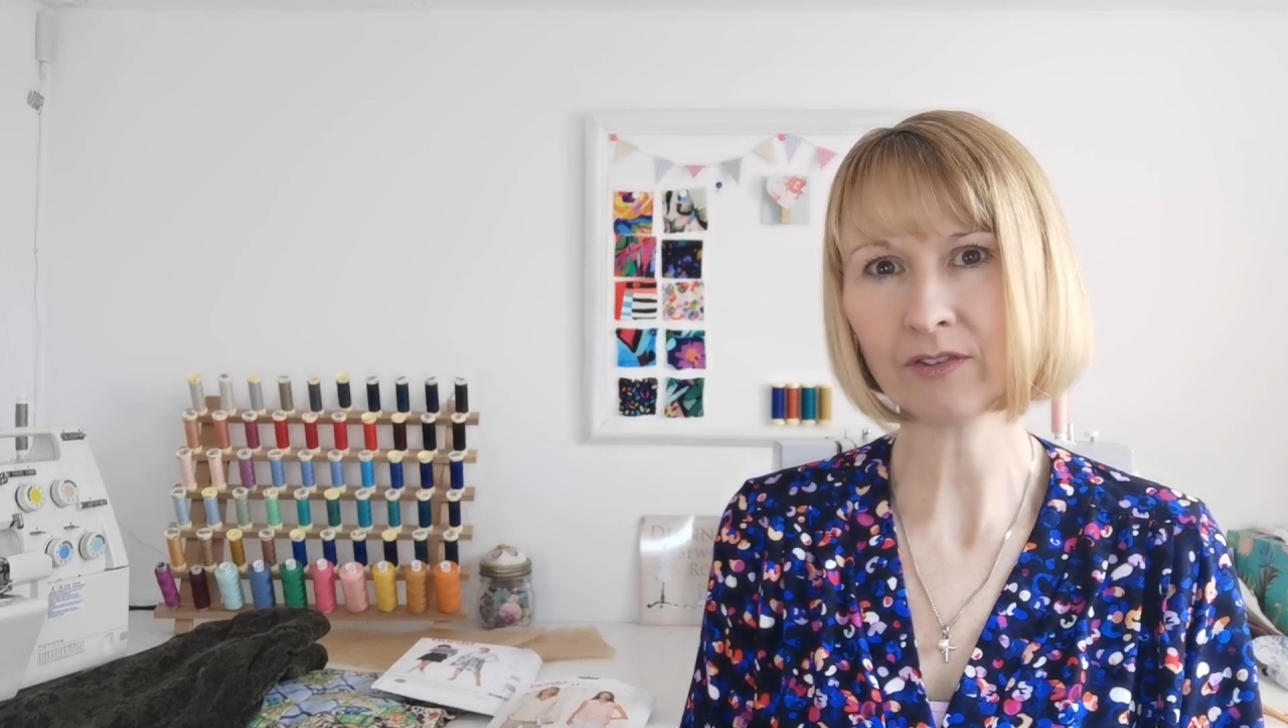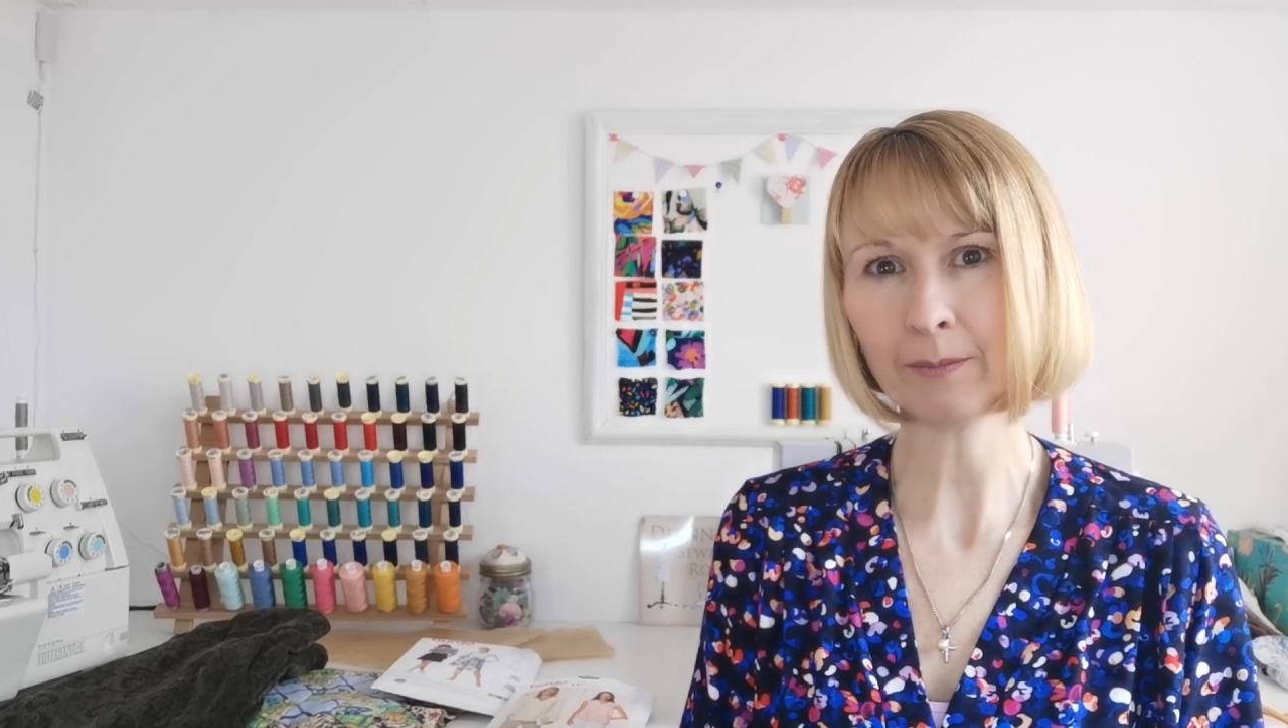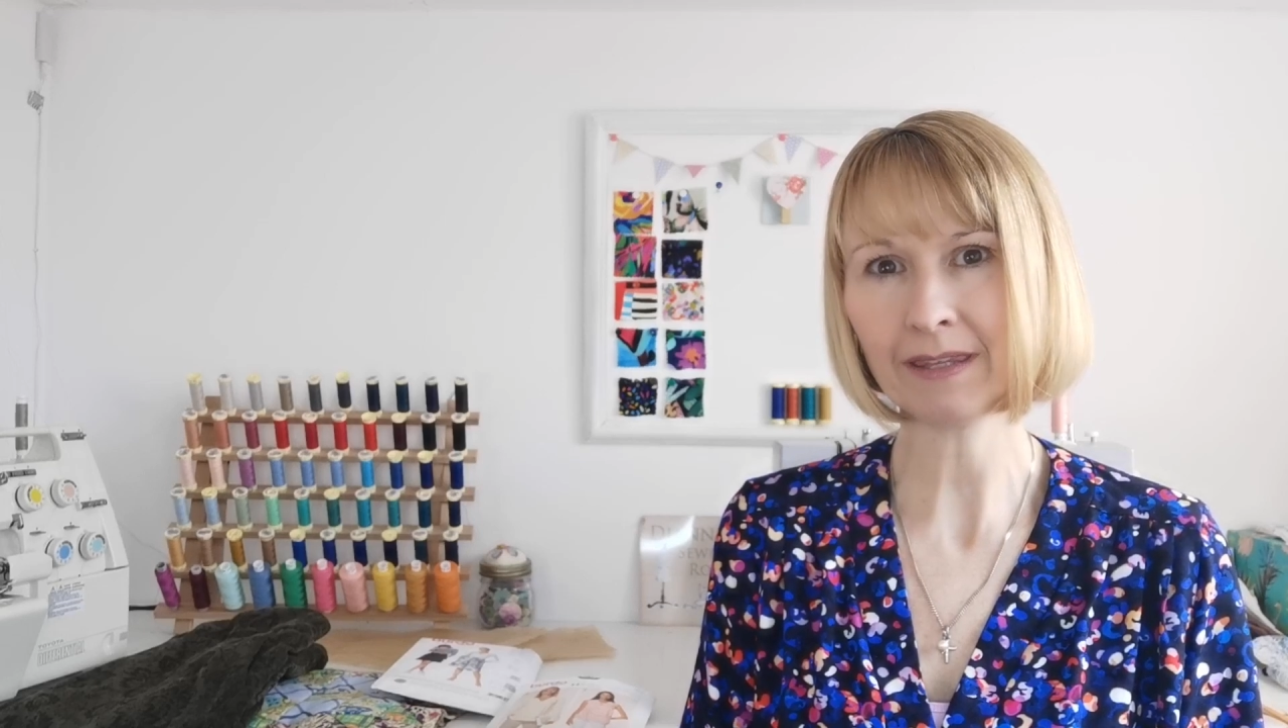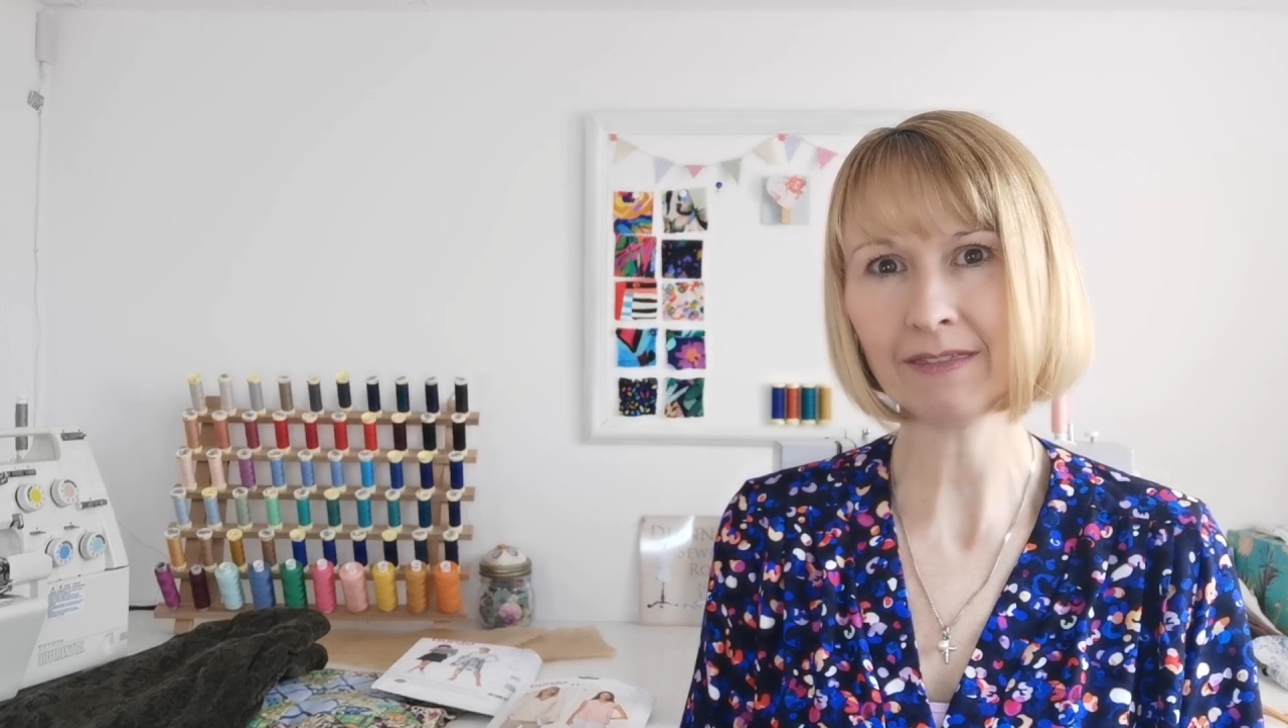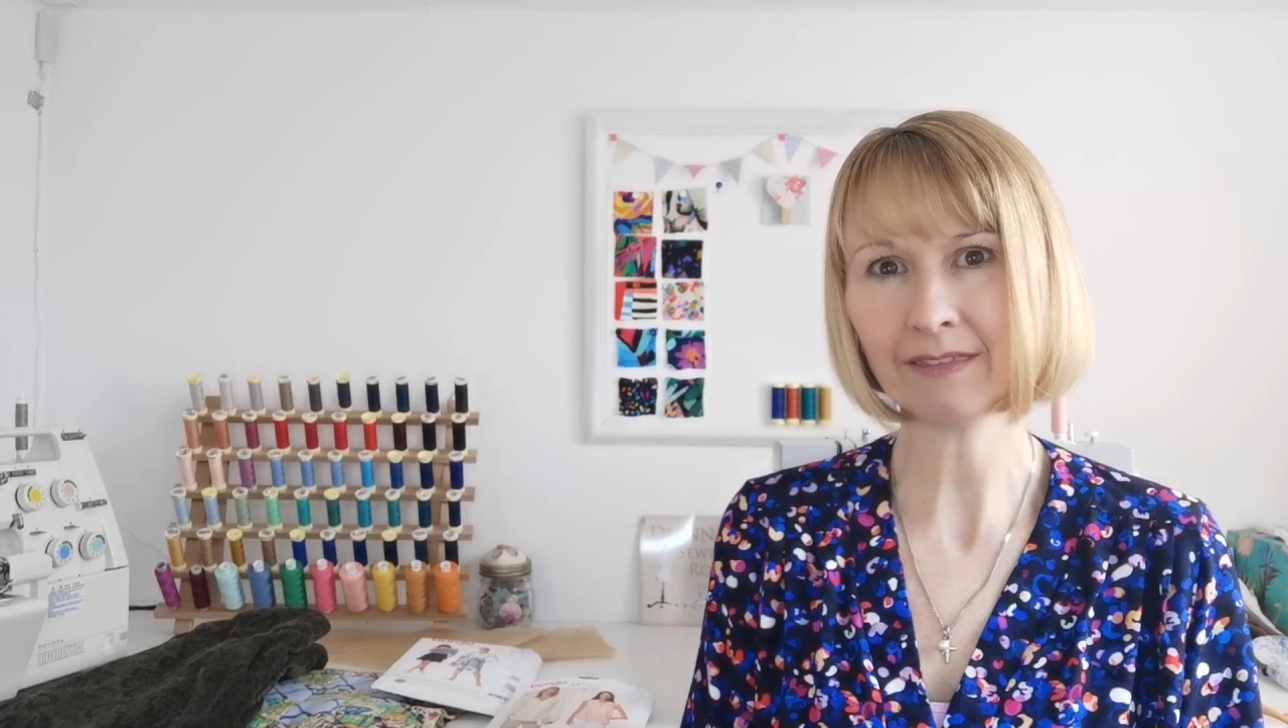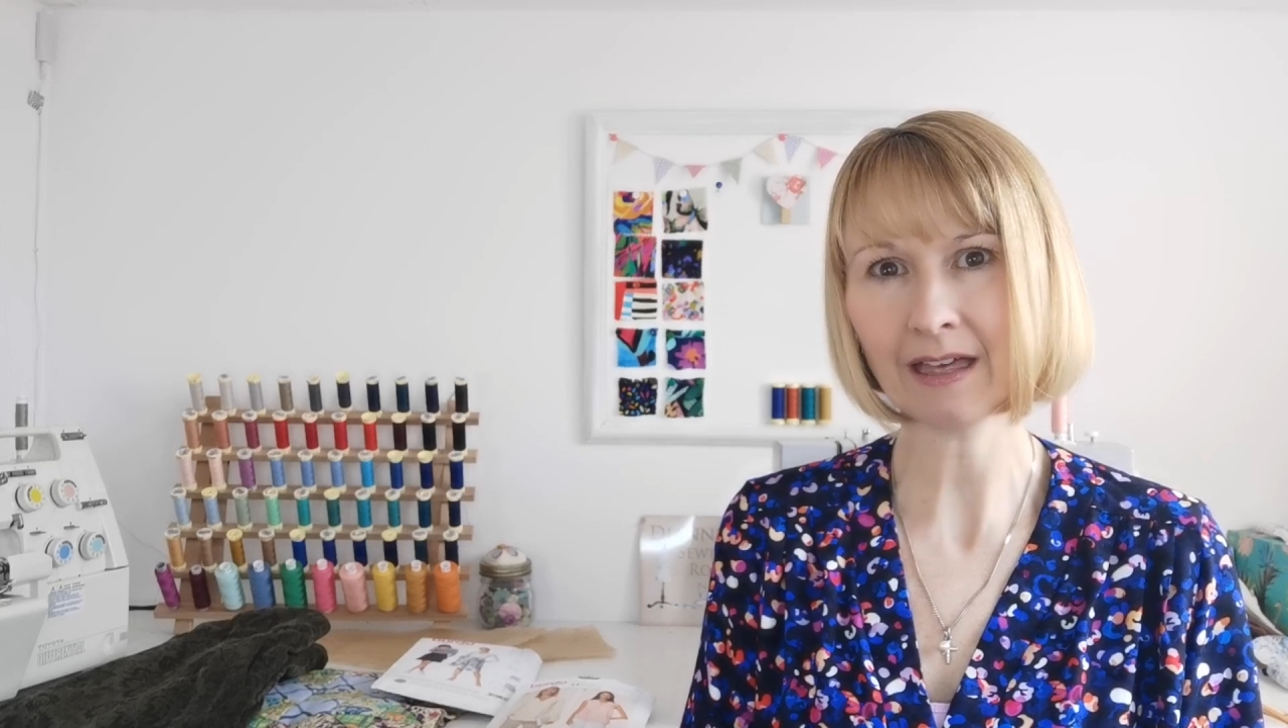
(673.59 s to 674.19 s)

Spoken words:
them in